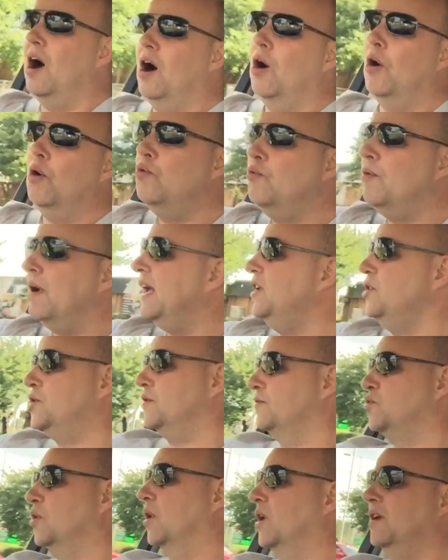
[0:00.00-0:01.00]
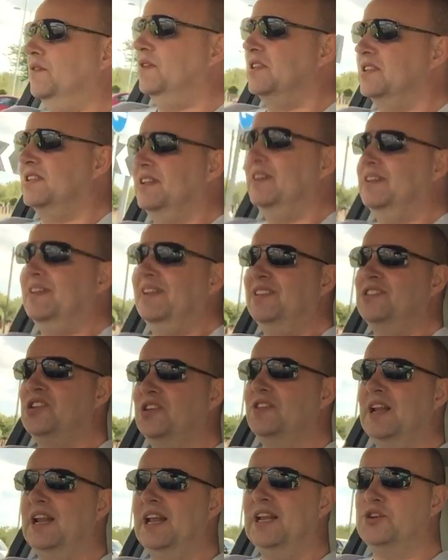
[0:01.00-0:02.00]
whole range of drivers to
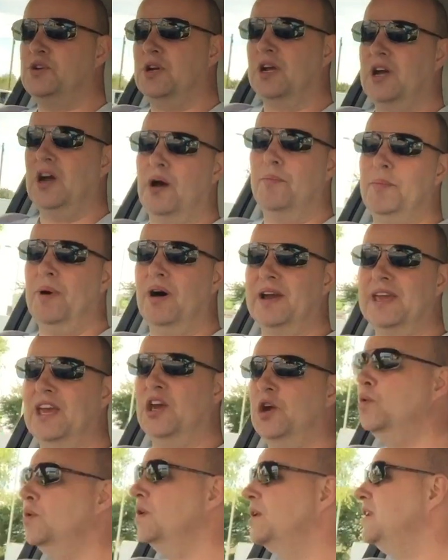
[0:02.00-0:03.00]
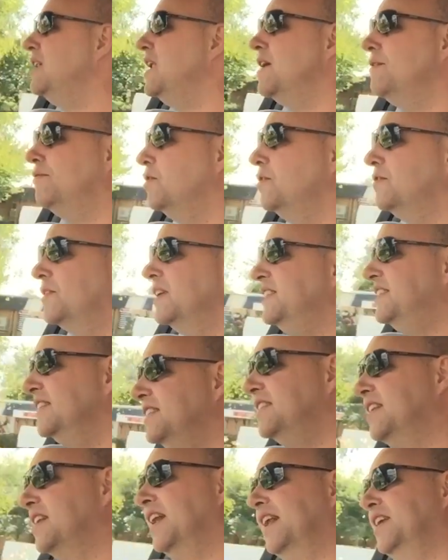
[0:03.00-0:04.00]
the electric car market who would never have
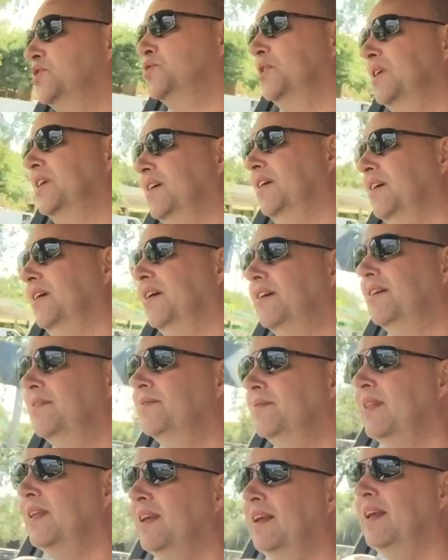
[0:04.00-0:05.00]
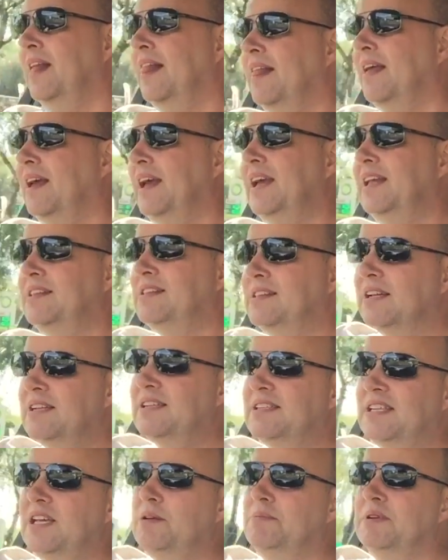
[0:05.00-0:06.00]
considered an electric car, it
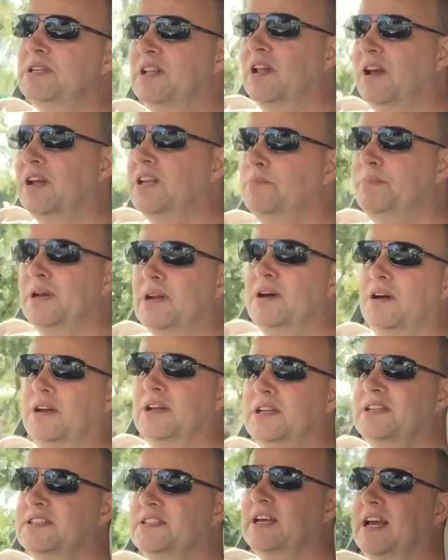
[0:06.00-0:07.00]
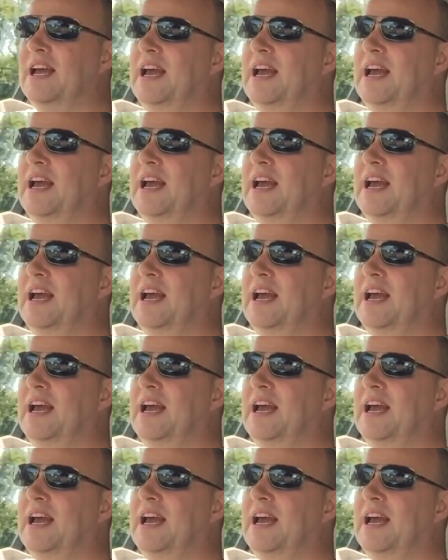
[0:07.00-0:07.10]
does seem slightly bananas to